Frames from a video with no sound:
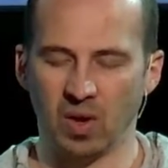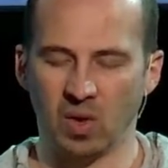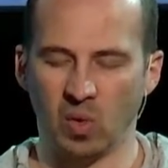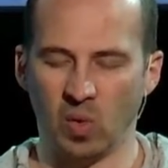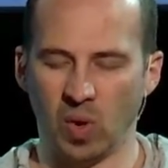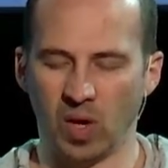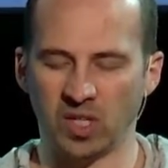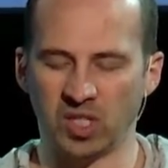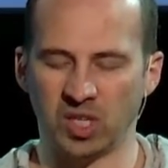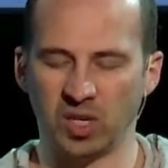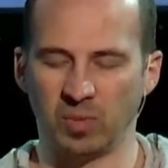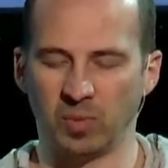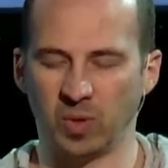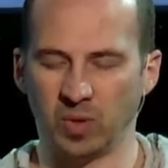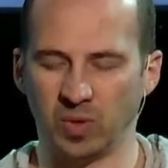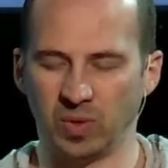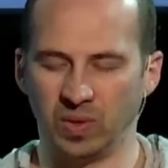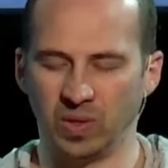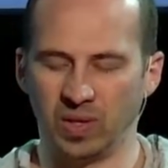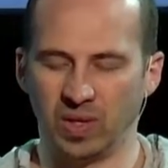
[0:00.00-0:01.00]

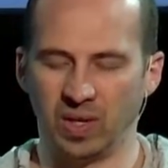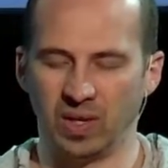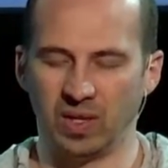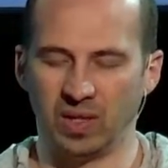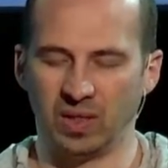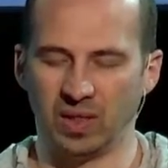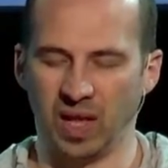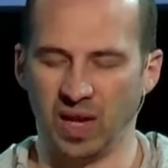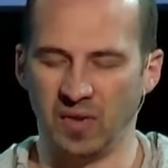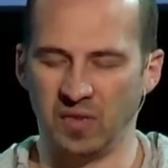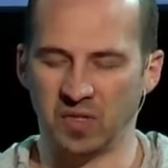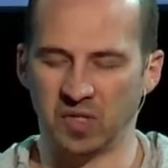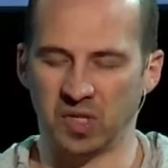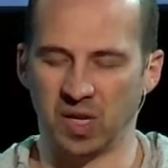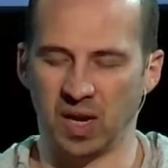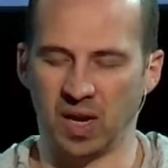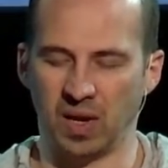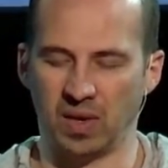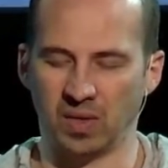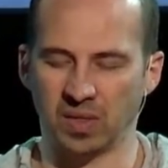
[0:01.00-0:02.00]
questionable
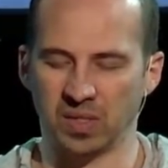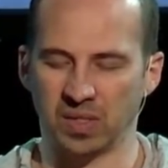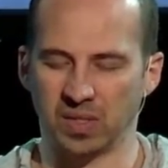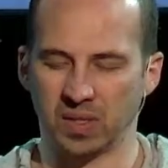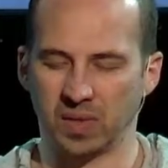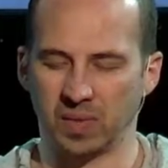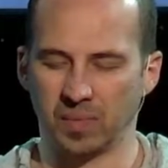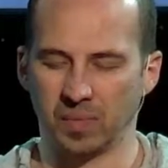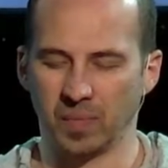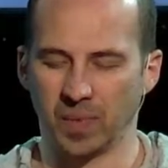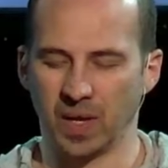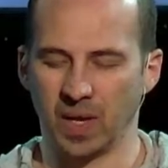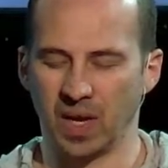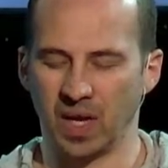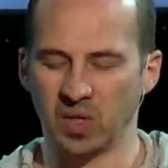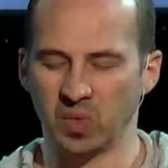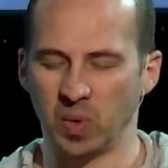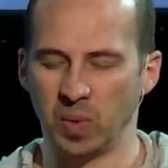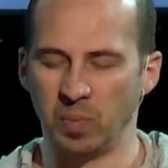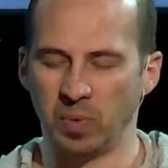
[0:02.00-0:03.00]
lifestyles
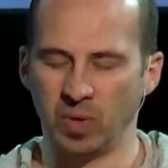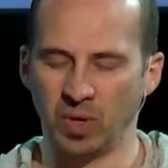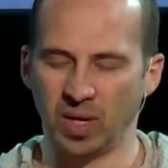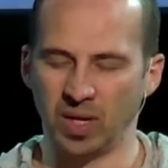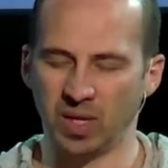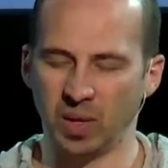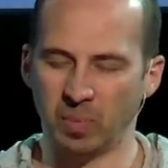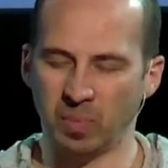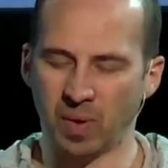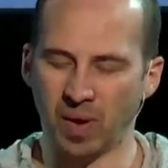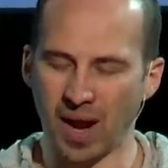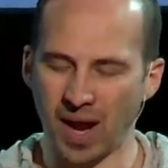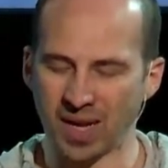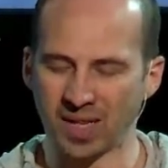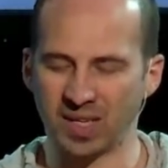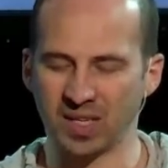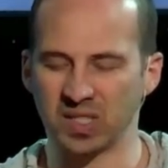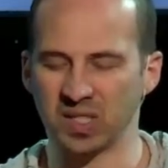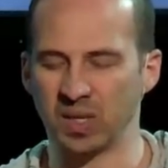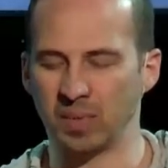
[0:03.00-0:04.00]
as we put into
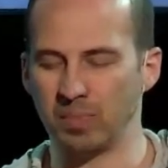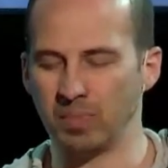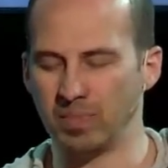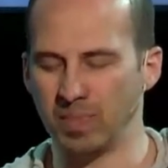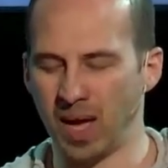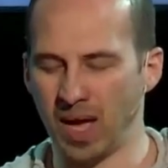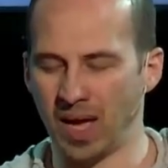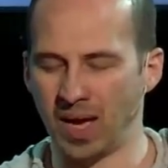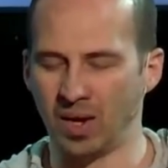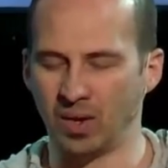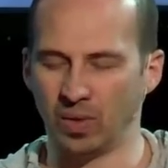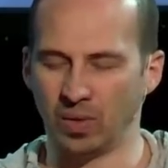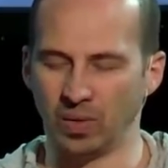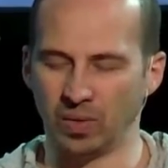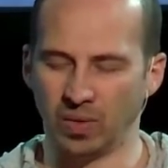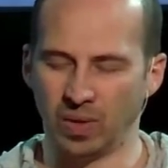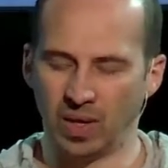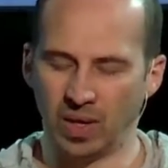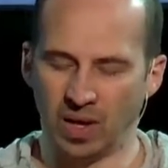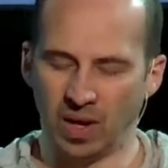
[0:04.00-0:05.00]
practice the
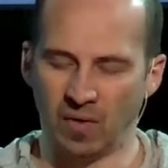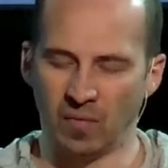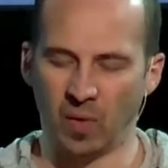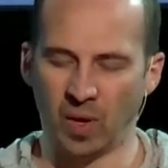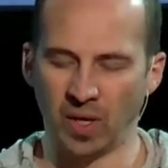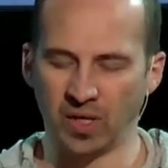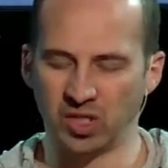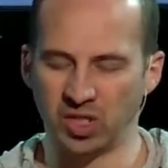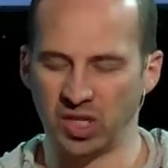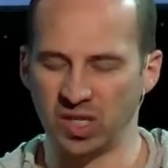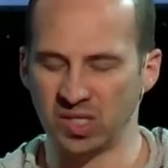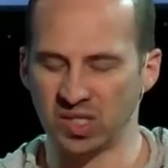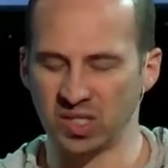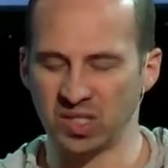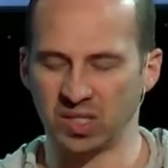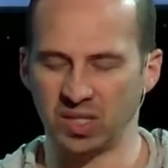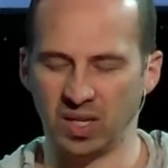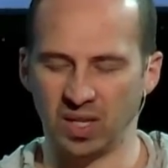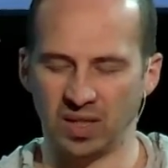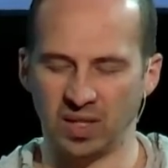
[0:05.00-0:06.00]
model of what Jesus
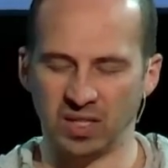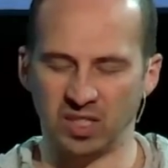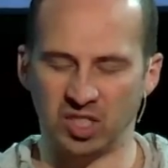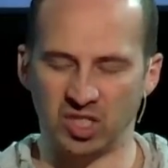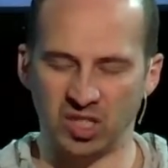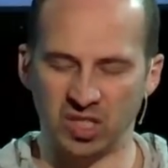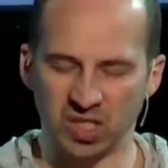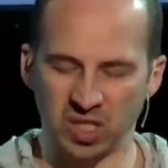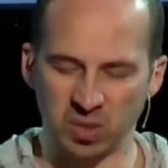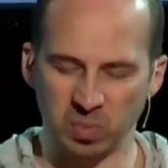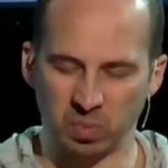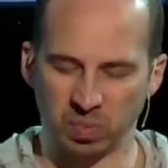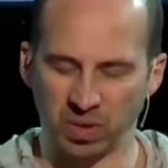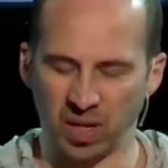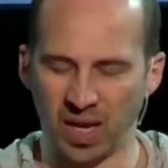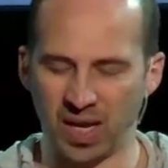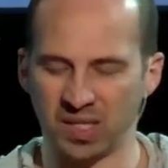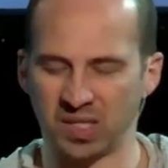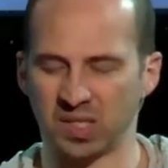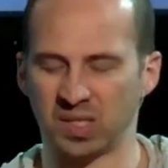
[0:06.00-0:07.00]
did, that Jesus
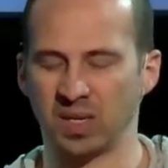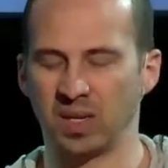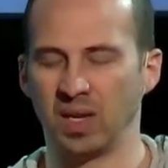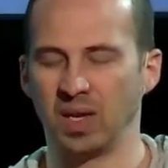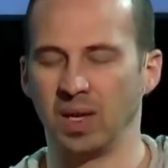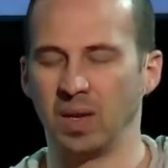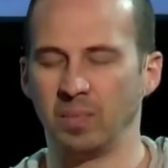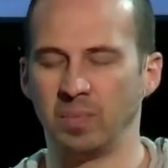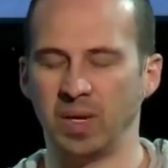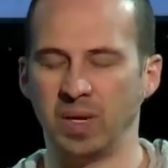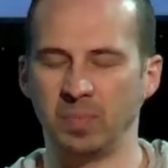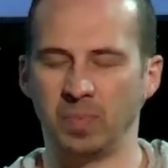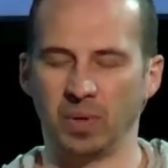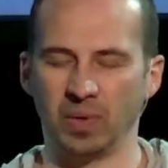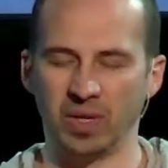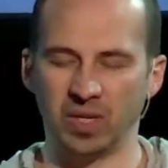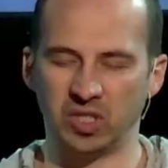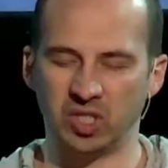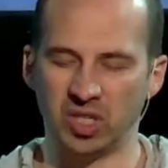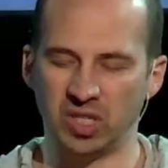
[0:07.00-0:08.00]
blessed people,
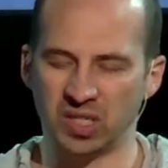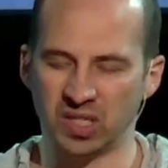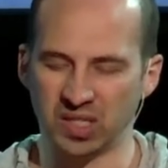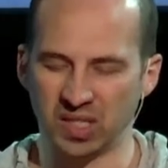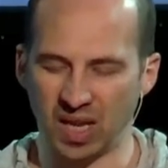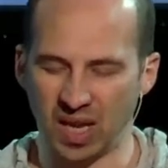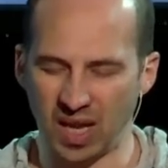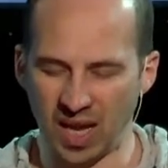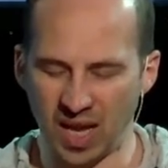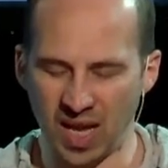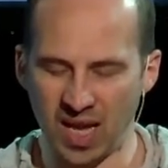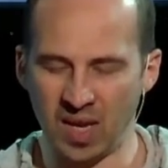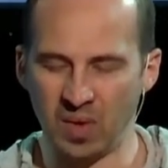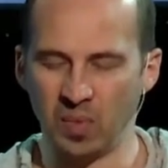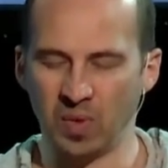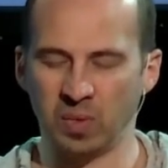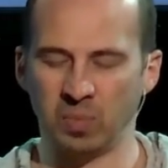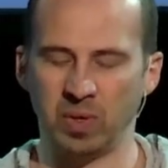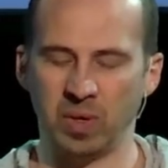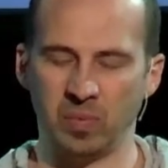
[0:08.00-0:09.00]
that Jesus ate
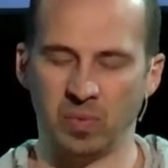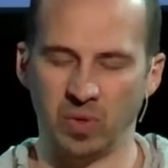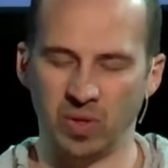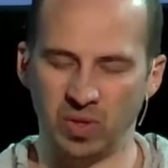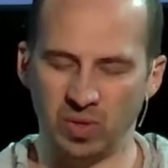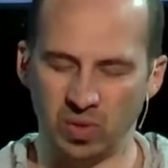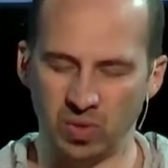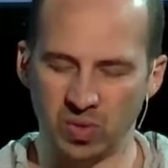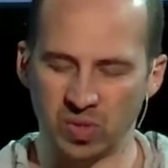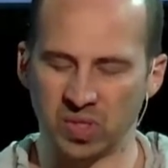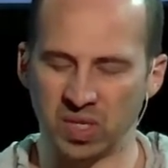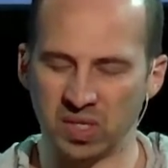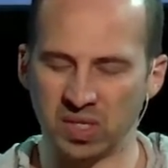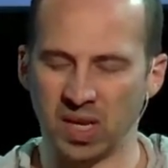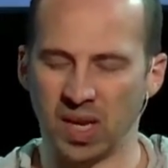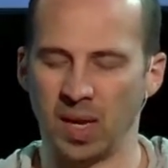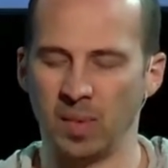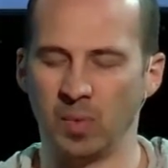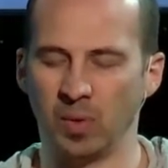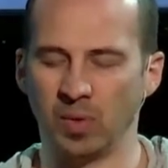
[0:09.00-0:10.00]
with people, used the
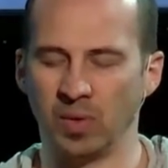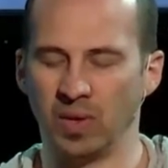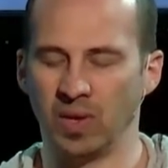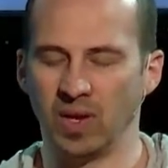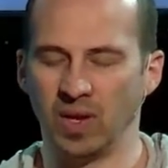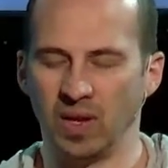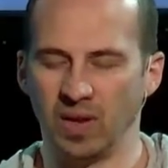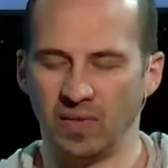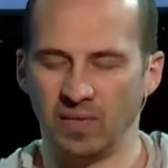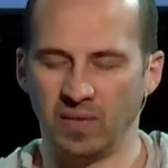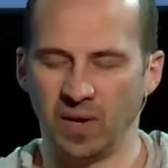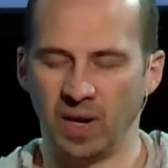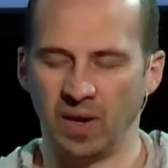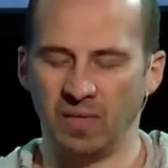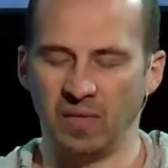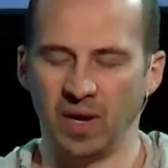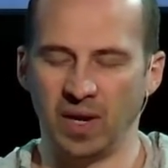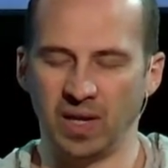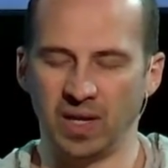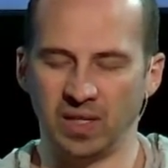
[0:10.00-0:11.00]
table very,
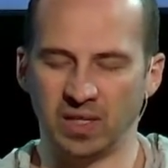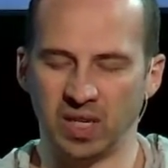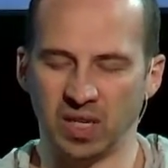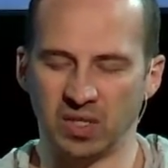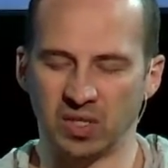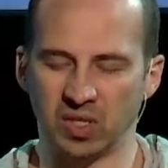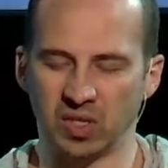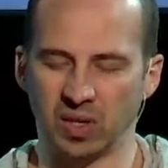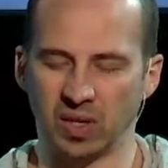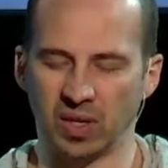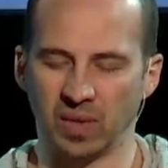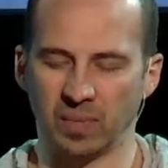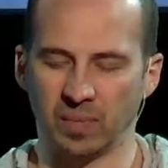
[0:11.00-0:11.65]
very intentionally.